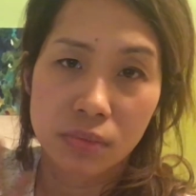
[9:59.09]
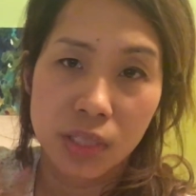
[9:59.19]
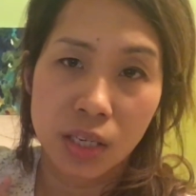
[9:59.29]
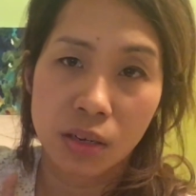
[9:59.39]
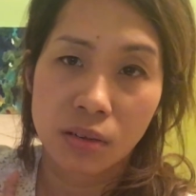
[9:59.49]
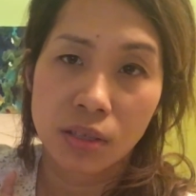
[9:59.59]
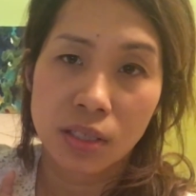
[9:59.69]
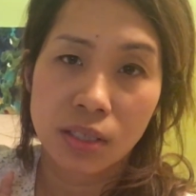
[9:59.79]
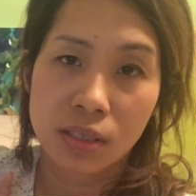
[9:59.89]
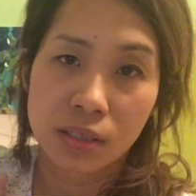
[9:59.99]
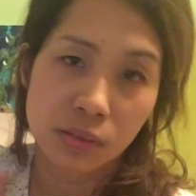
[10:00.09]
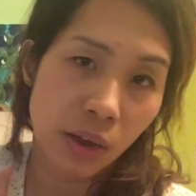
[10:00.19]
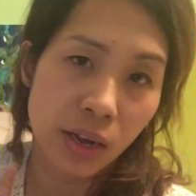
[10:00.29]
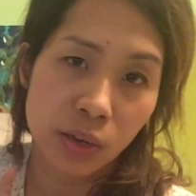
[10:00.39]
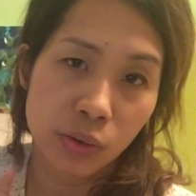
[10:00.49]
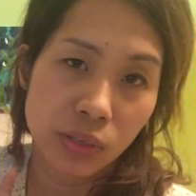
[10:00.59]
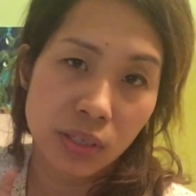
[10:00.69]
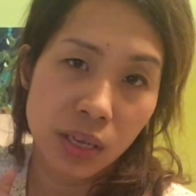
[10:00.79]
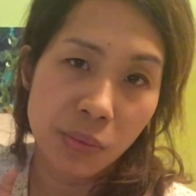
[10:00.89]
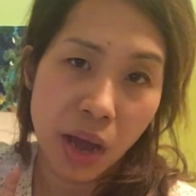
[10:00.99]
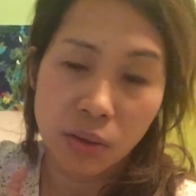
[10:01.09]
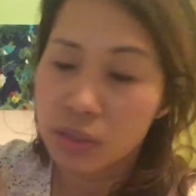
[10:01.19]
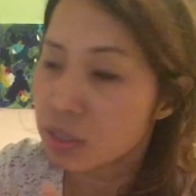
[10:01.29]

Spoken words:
it's quite a good amount.